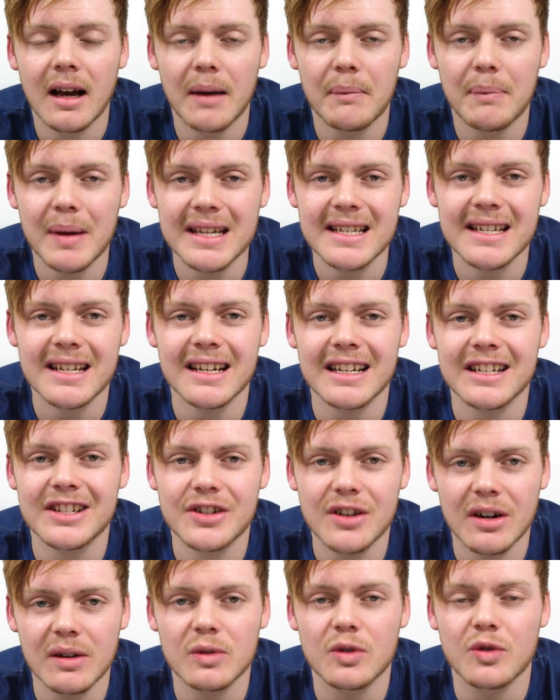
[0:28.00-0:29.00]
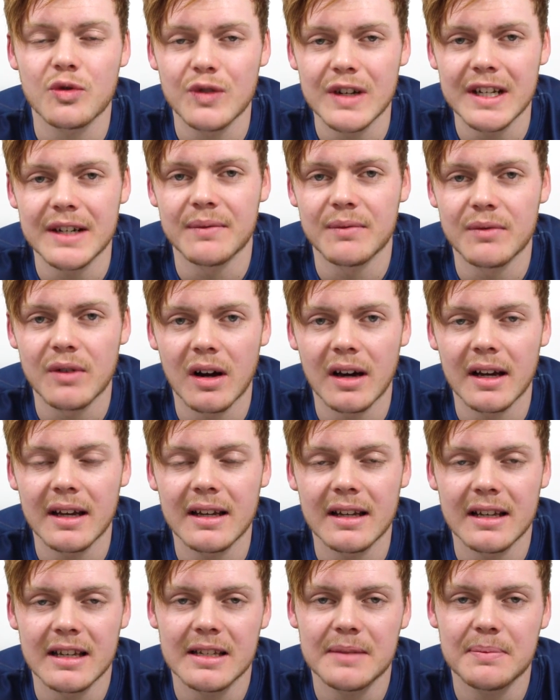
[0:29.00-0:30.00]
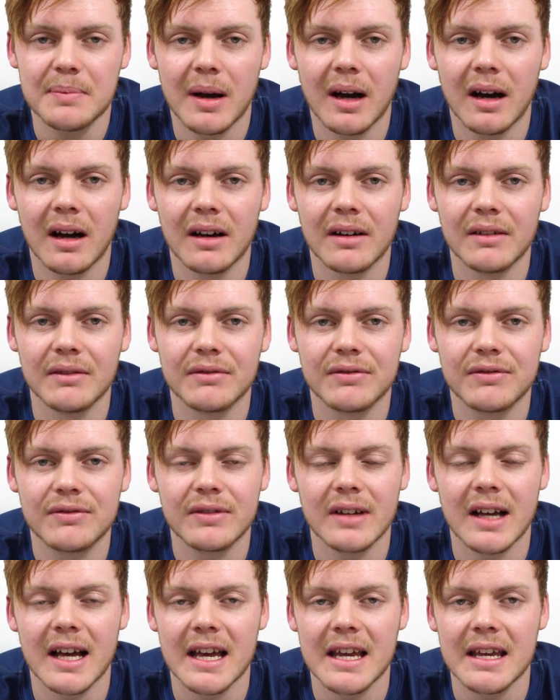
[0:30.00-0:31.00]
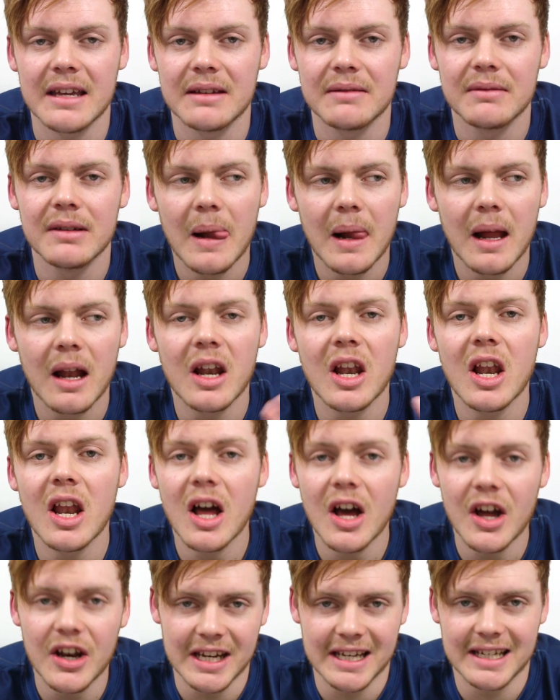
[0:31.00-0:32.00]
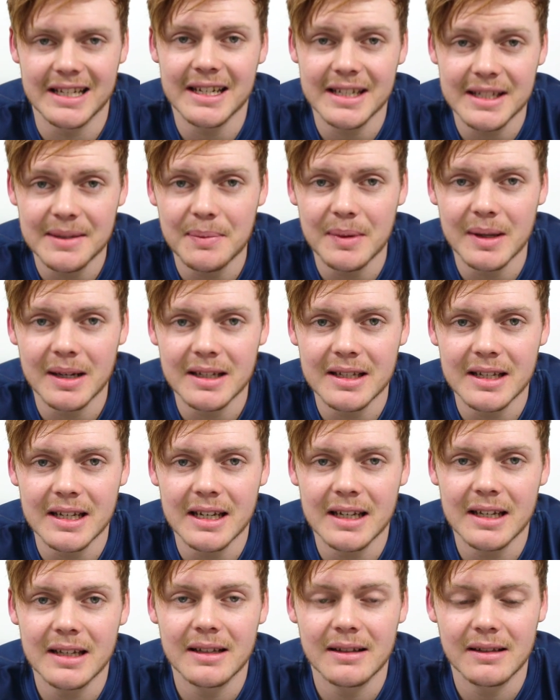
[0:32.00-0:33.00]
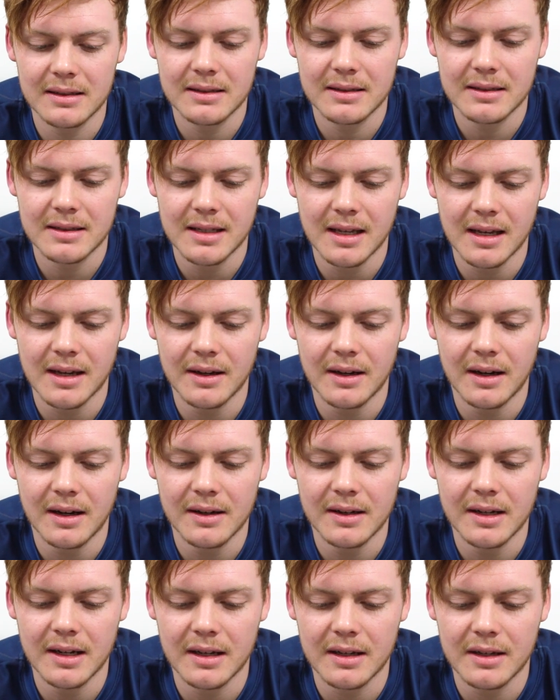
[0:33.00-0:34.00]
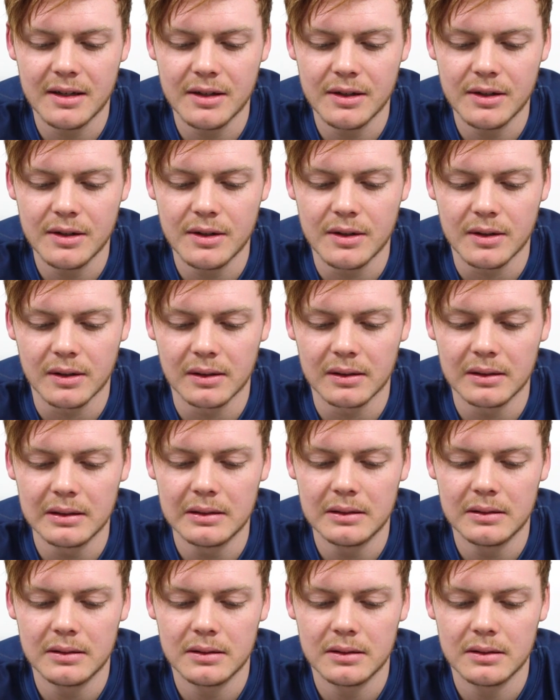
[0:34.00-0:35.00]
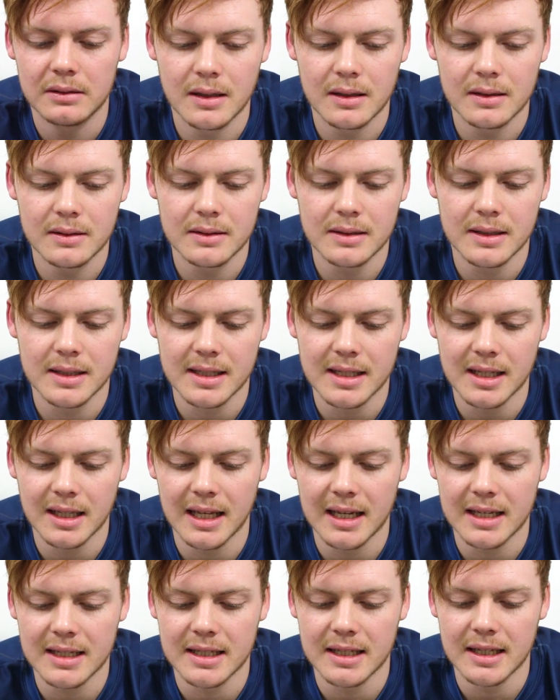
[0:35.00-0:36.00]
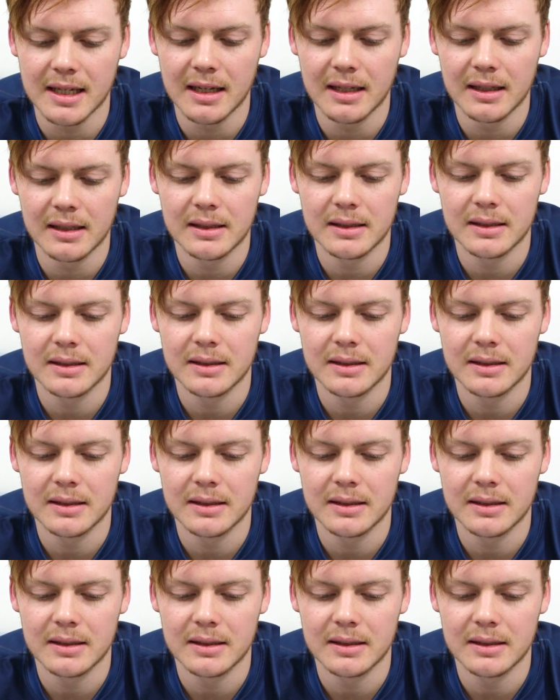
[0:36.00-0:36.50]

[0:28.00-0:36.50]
I basically struggle to read and write, and it's part of a learning disability. So I'm gonna Google dyslexia.